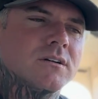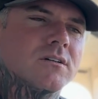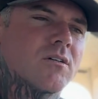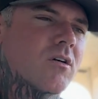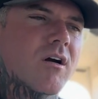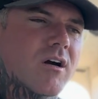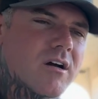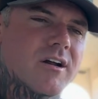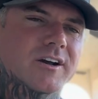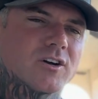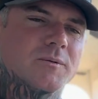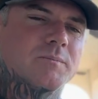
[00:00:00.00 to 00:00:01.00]
Or are
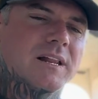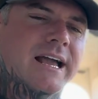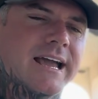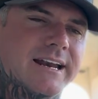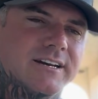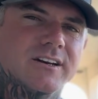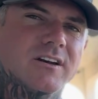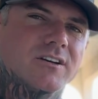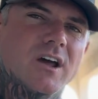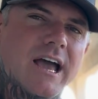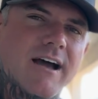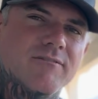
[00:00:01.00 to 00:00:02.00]
on a good plan and
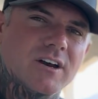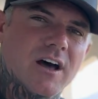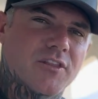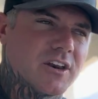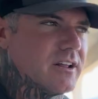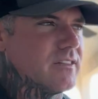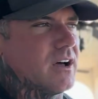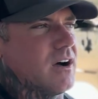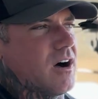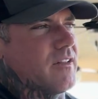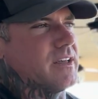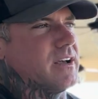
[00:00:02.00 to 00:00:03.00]
have nothing in
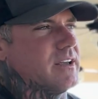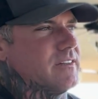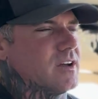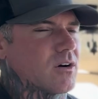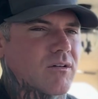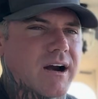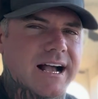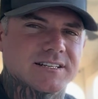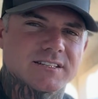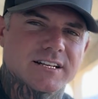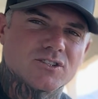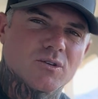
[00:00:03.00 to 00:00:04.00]
the
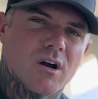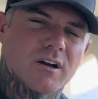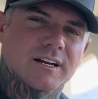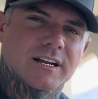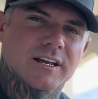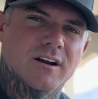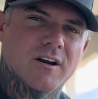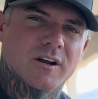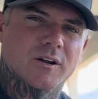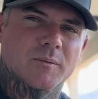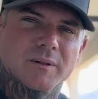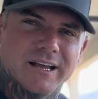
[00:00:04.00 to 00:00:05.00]
horizon that you are going to get on a
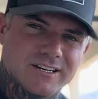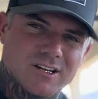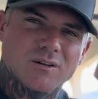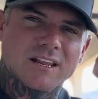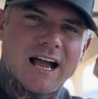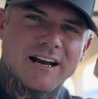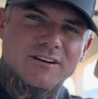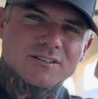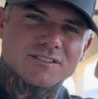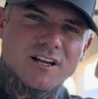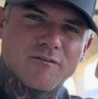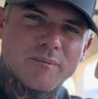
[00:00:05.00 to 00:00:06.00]
good plan. Don't lie to
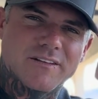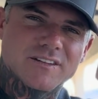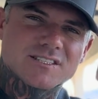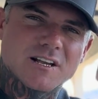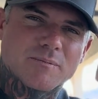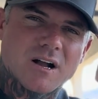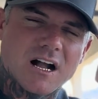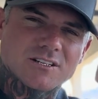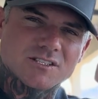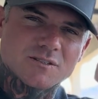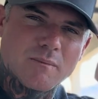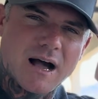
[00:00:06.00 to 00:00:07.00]
yourself, man. The
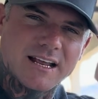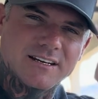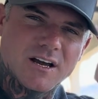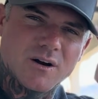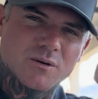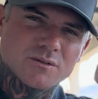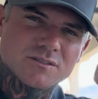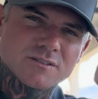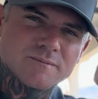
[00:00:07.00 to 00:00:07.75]
subconscious mind knows.